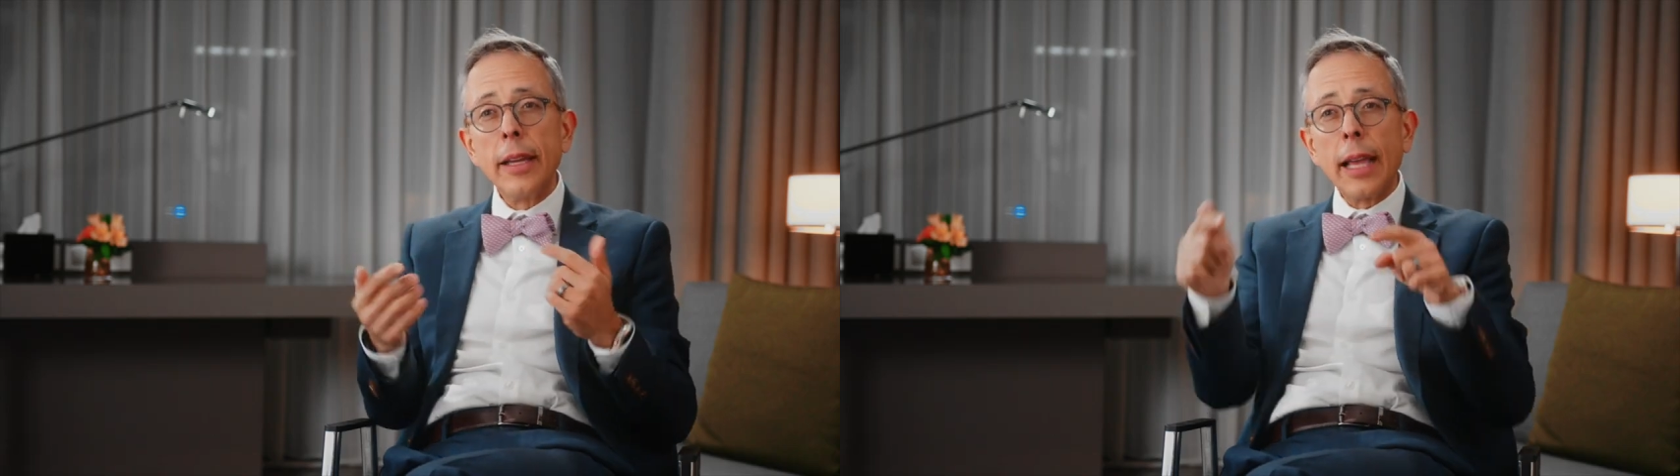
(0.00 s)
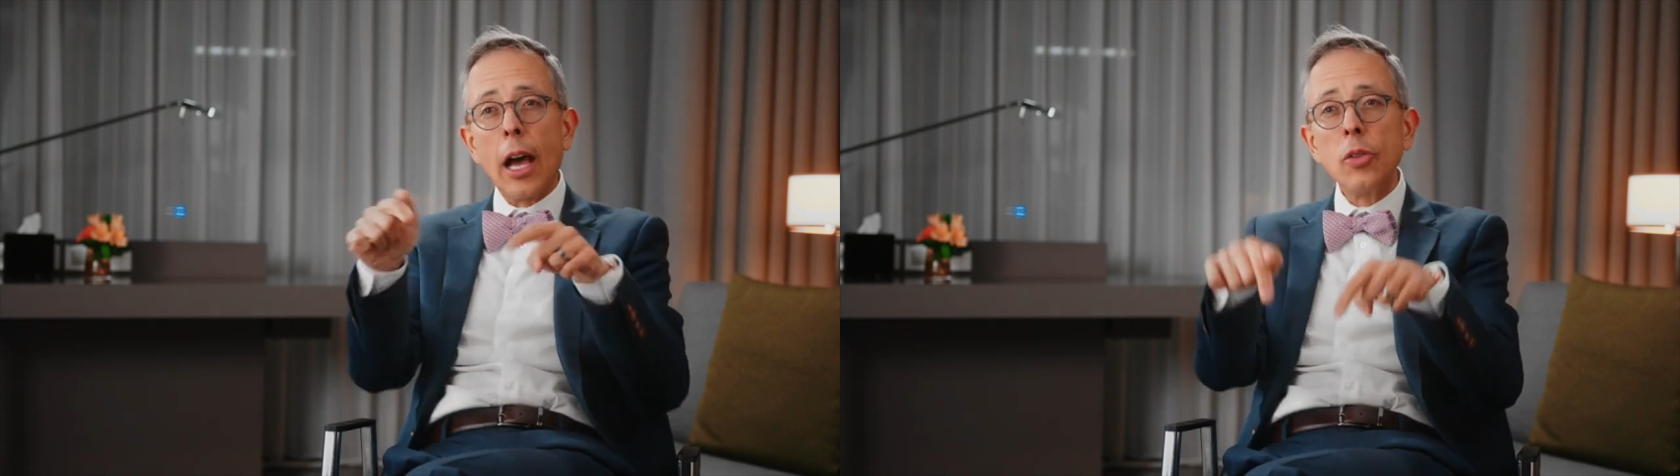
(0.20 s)

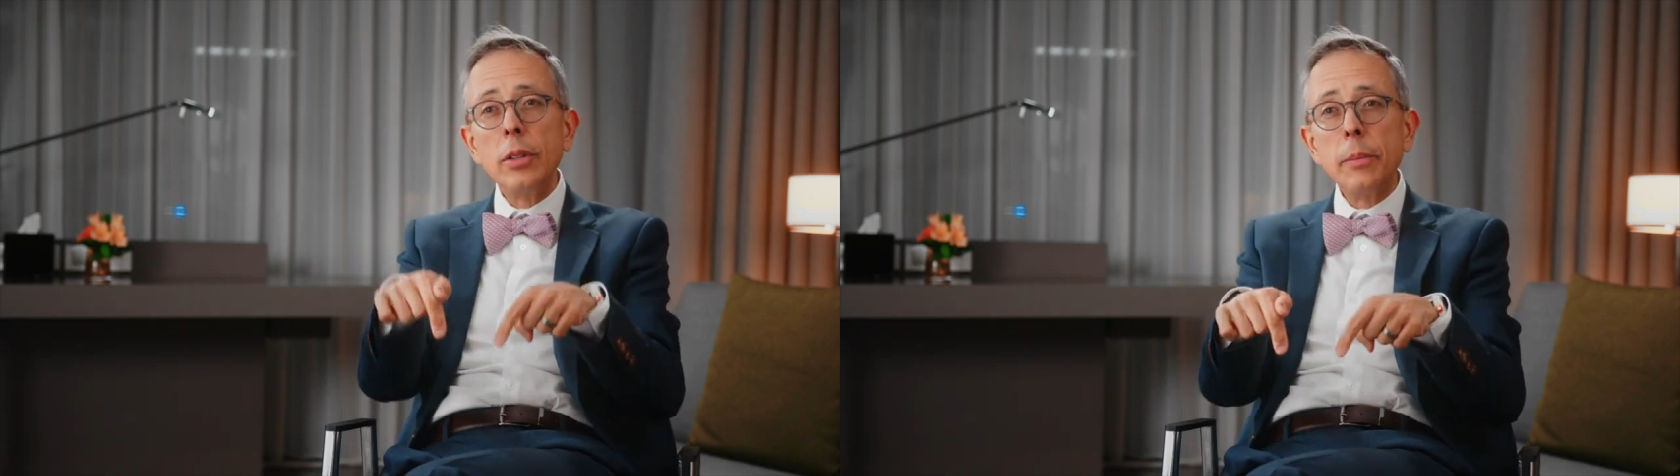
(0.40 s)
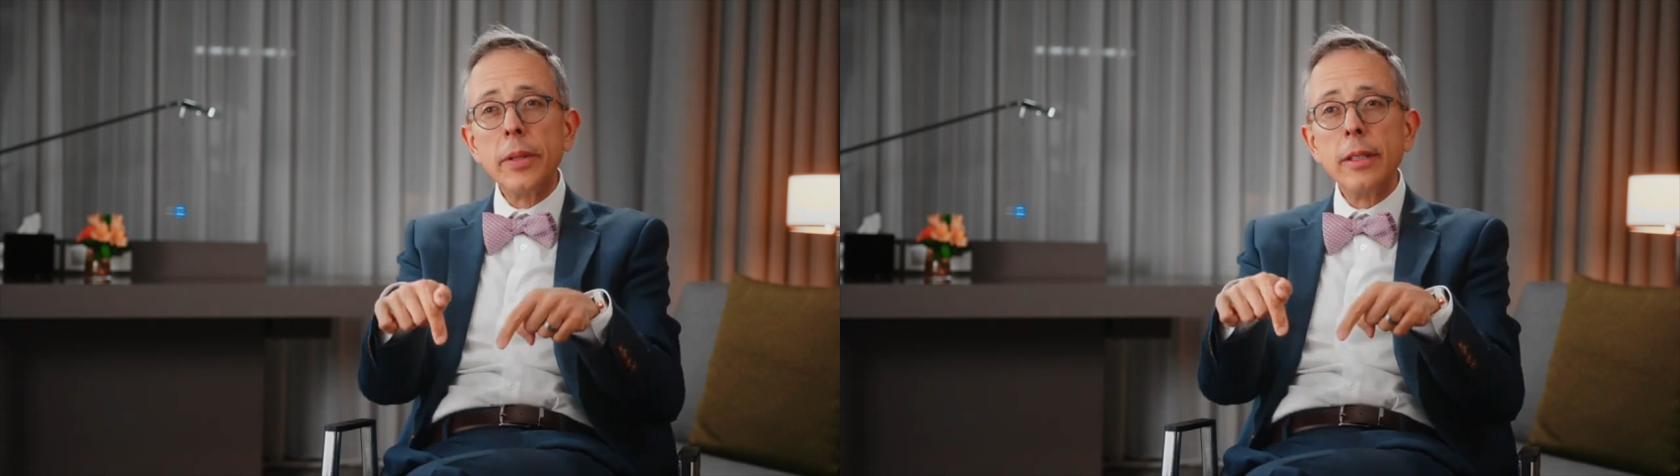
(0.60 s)
how
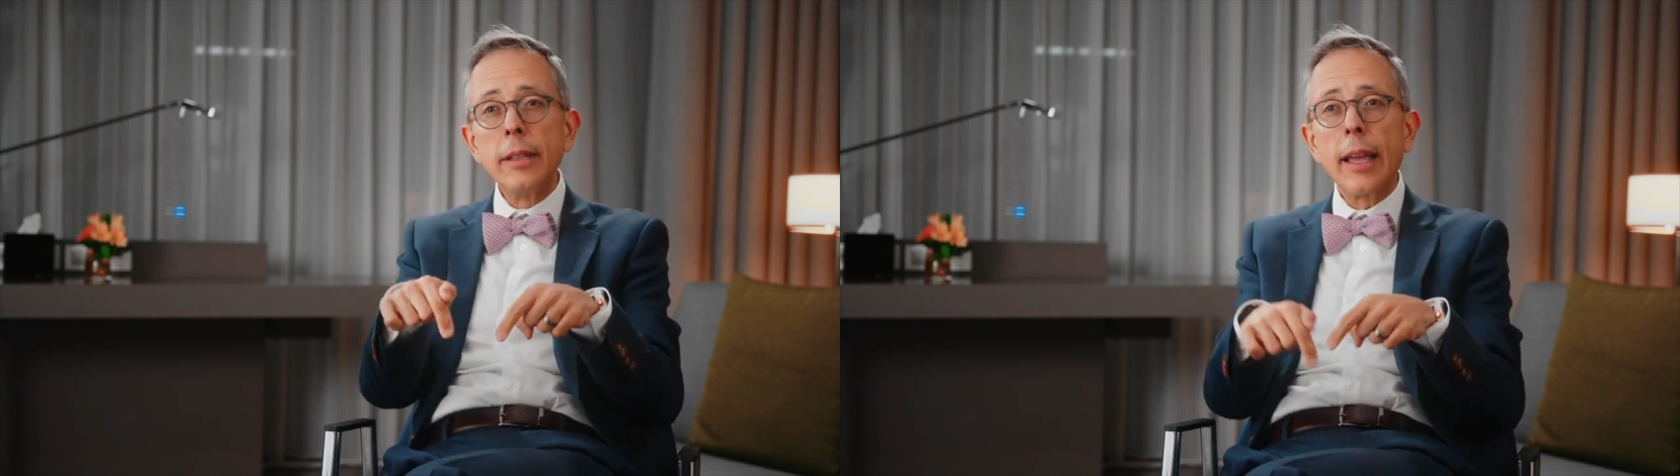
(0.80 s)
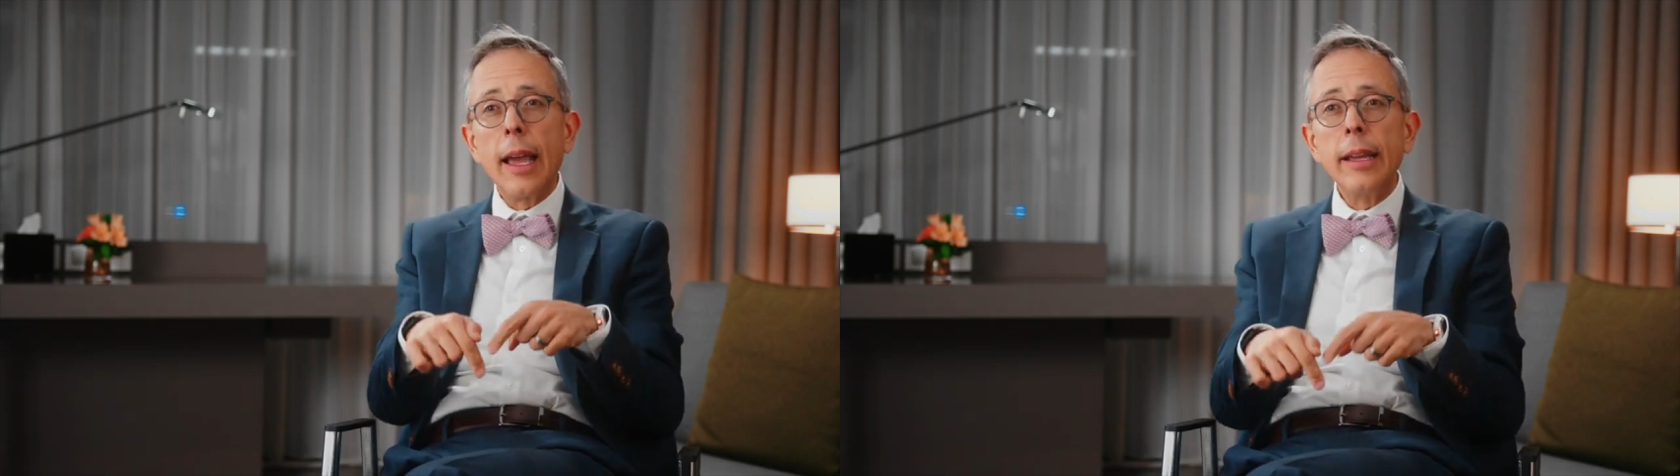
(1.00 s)
deep is the
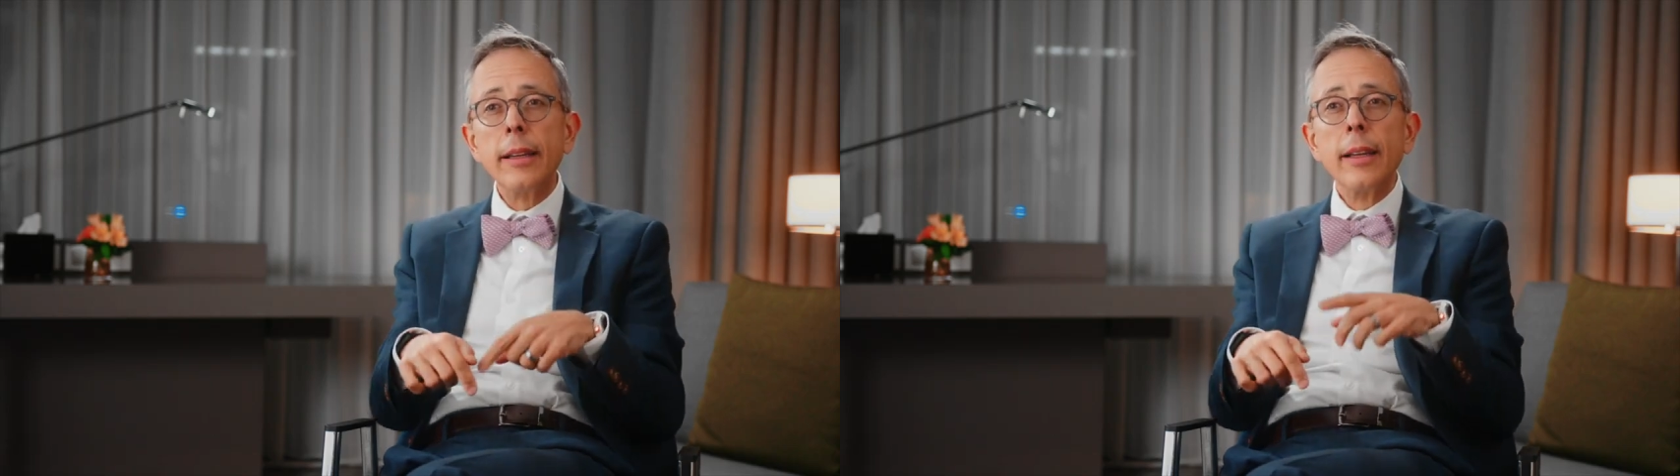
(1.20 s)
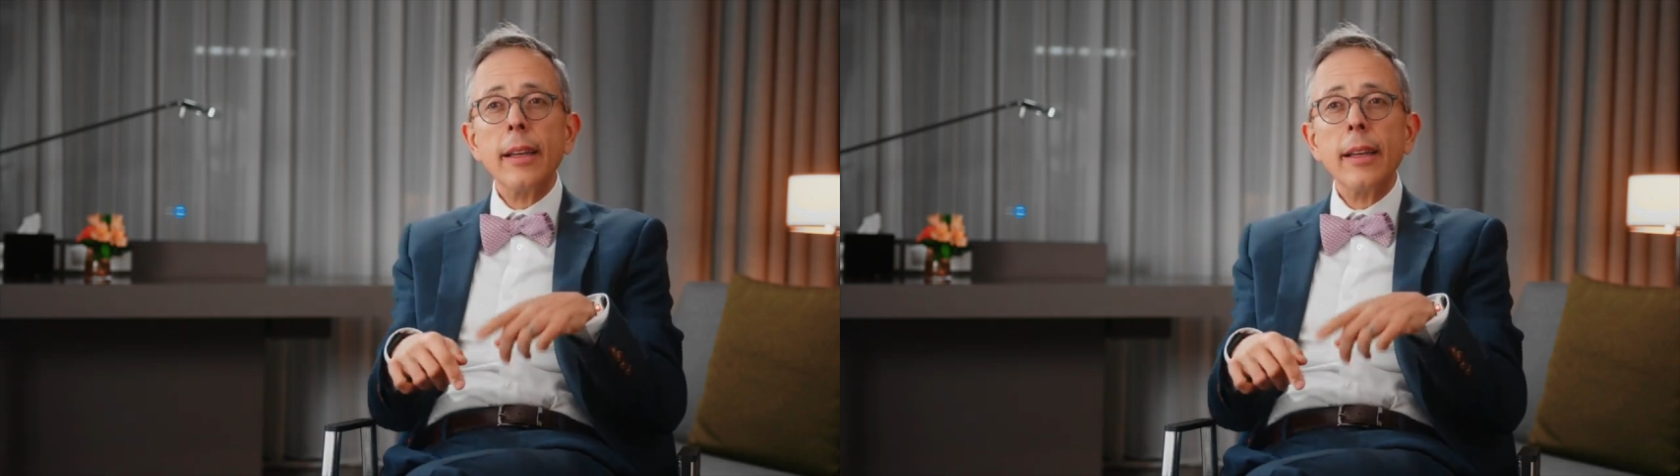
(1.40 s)
decay.